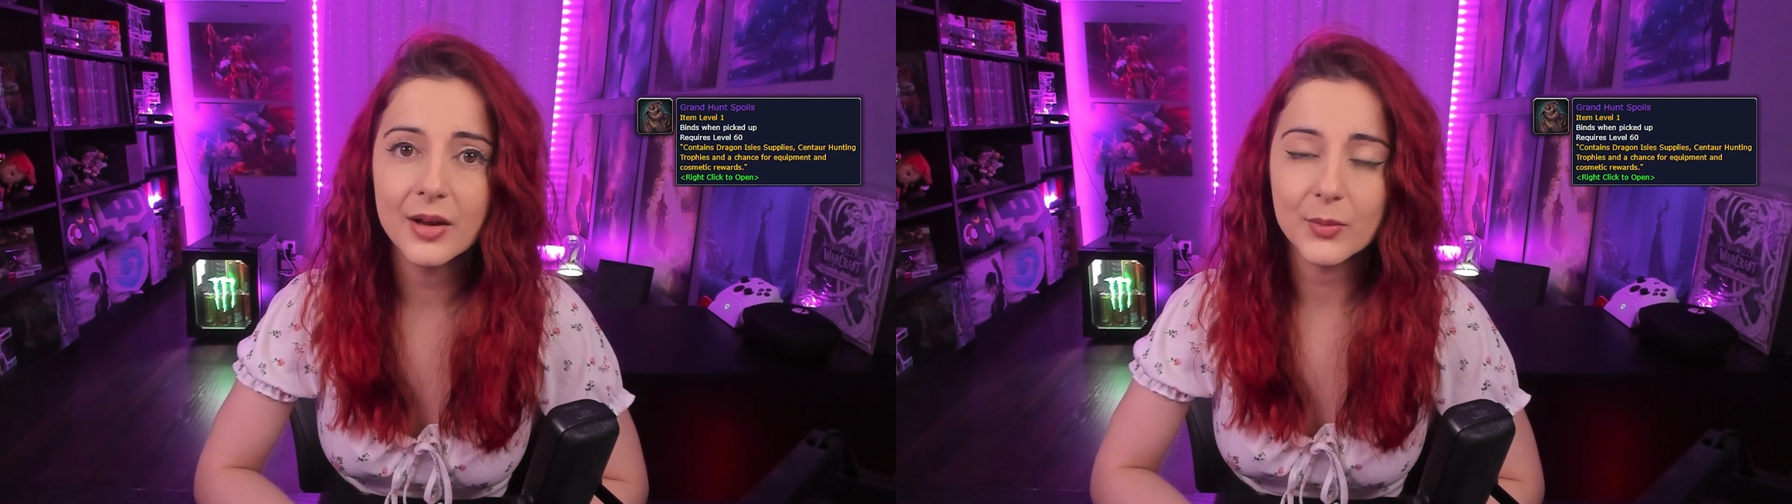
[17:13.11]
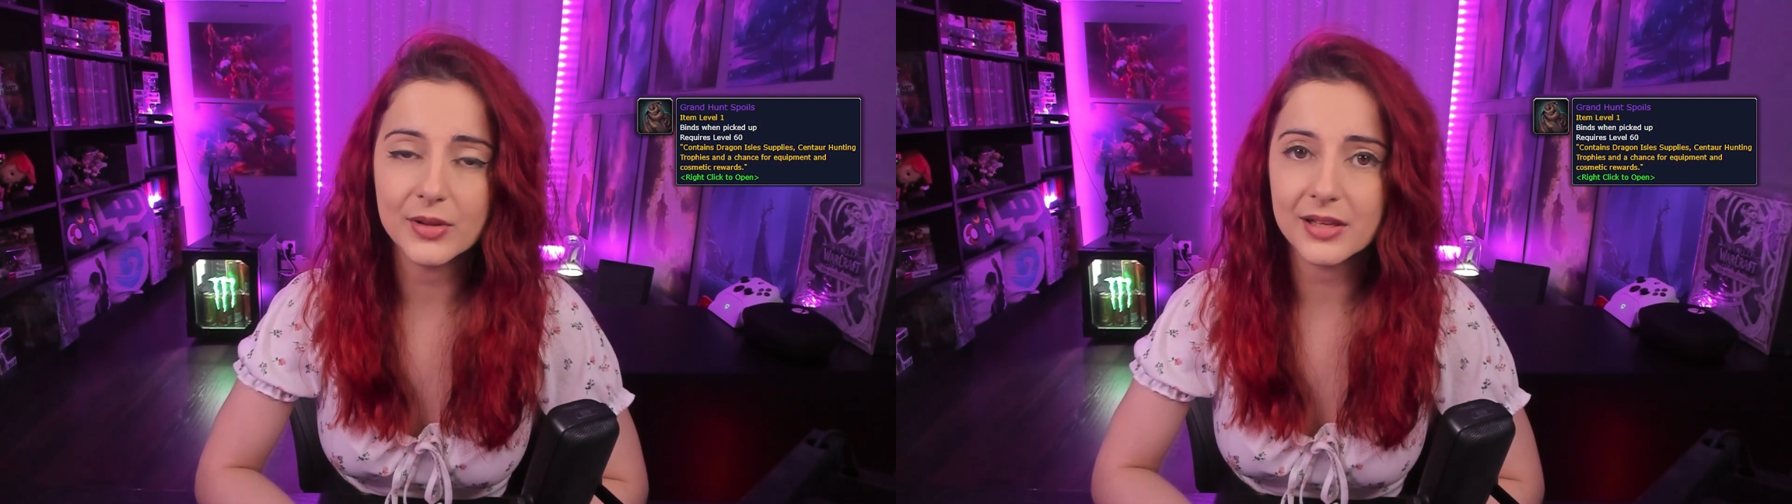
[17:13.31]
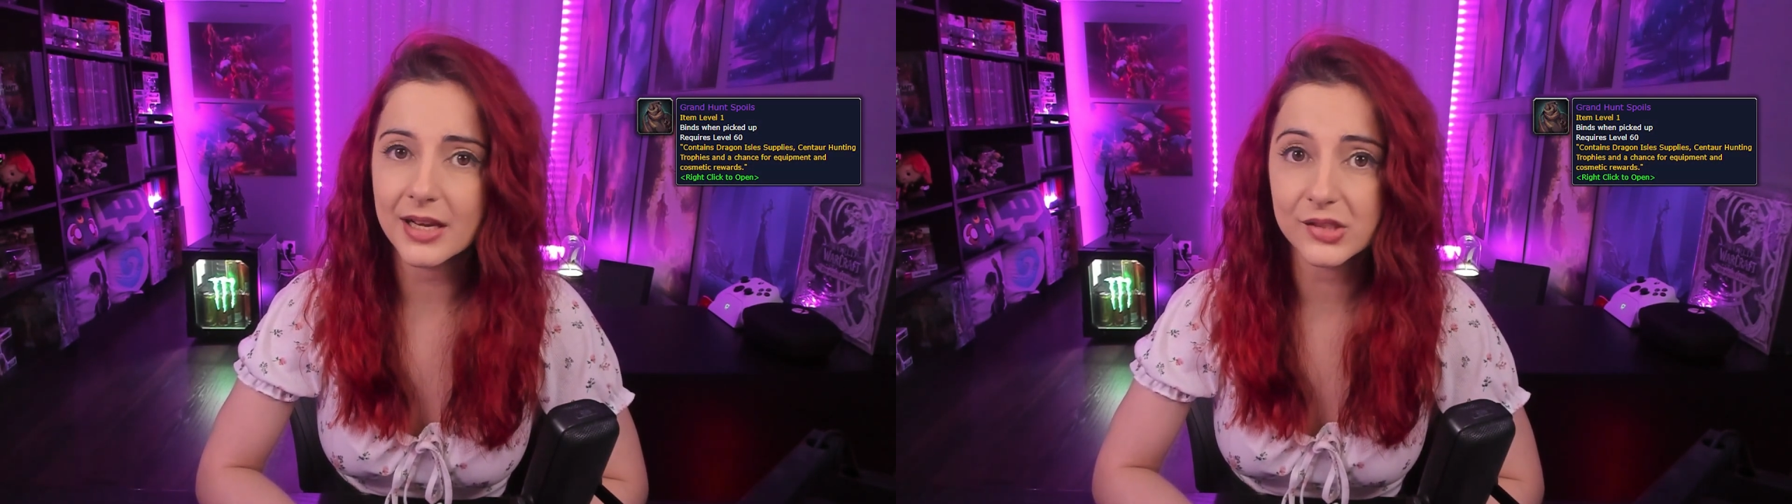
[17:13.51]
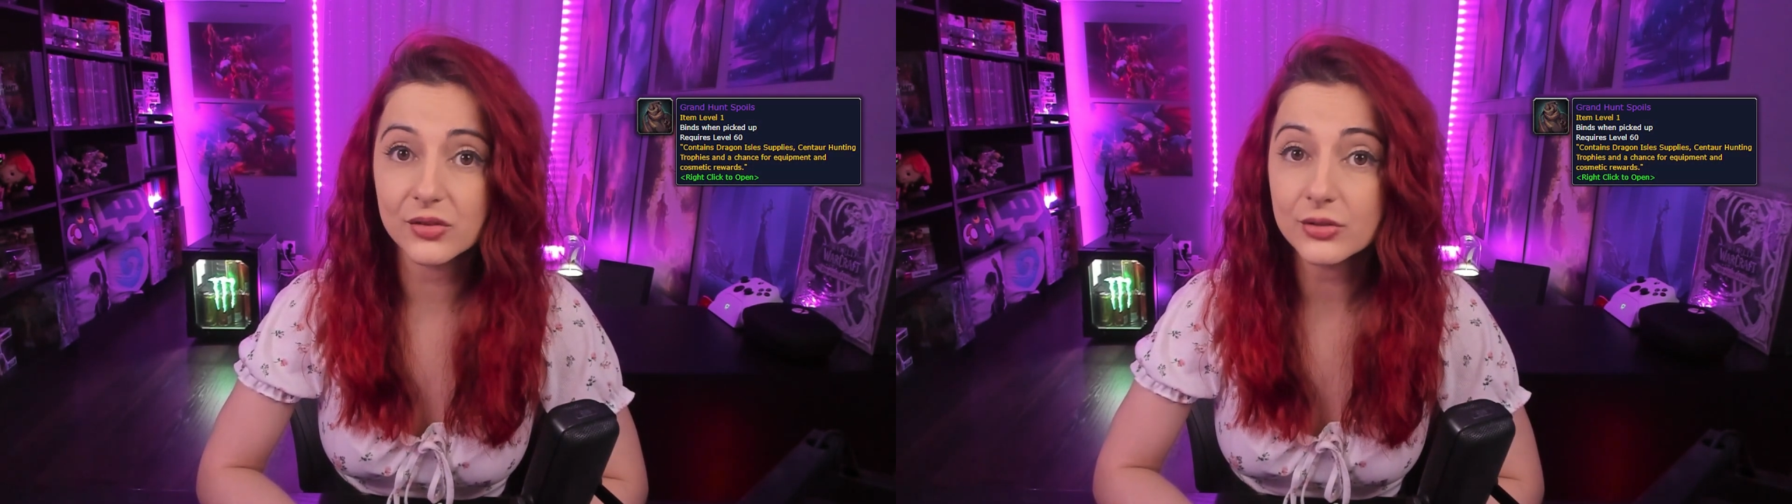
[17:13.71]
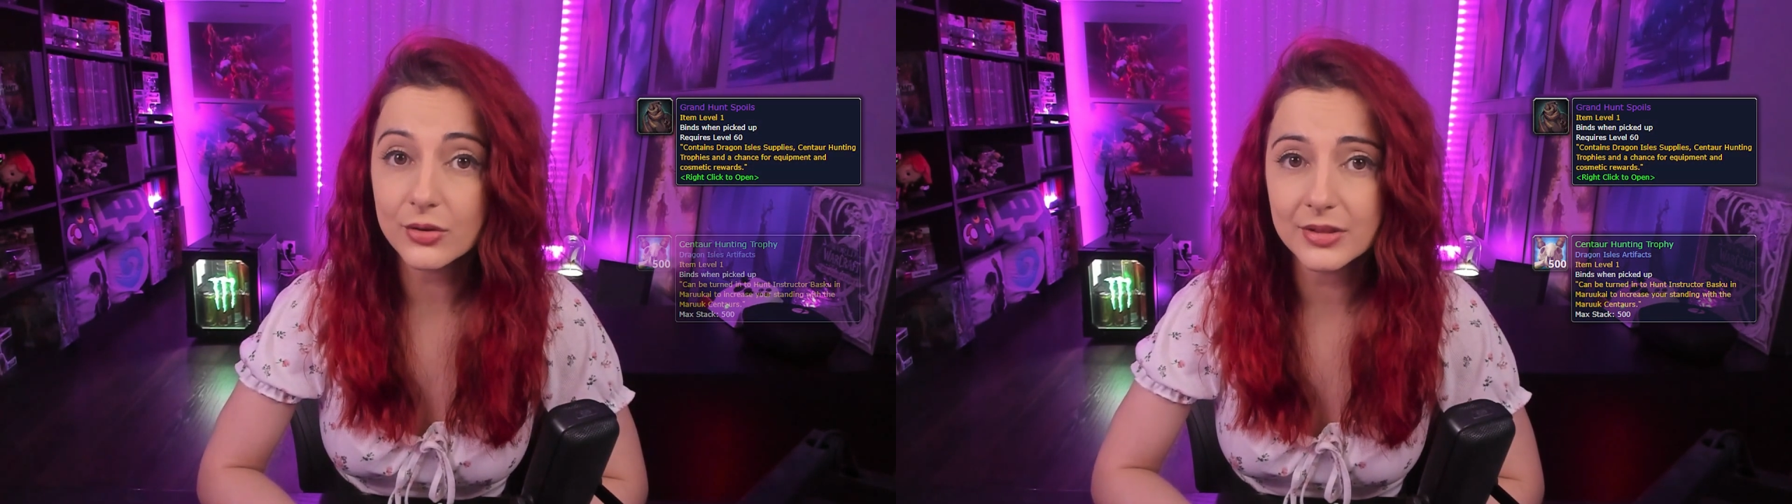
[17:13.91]
with the
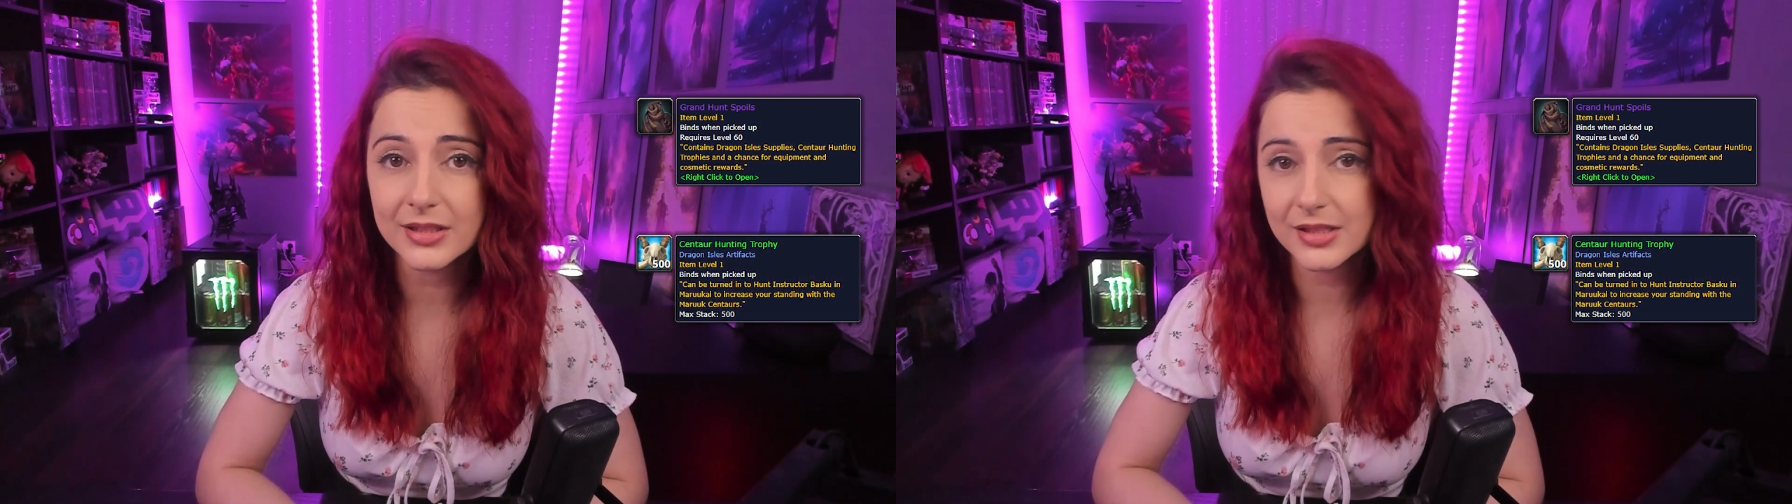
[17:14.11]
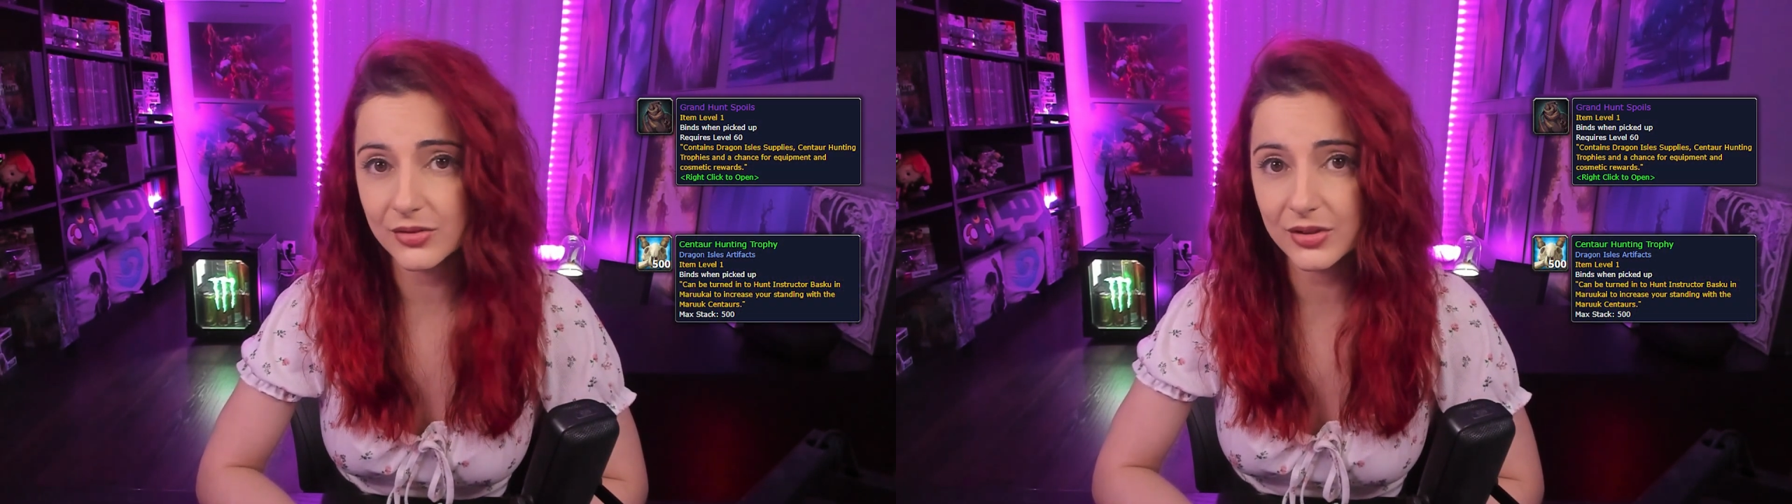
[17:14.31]
extra tokens that you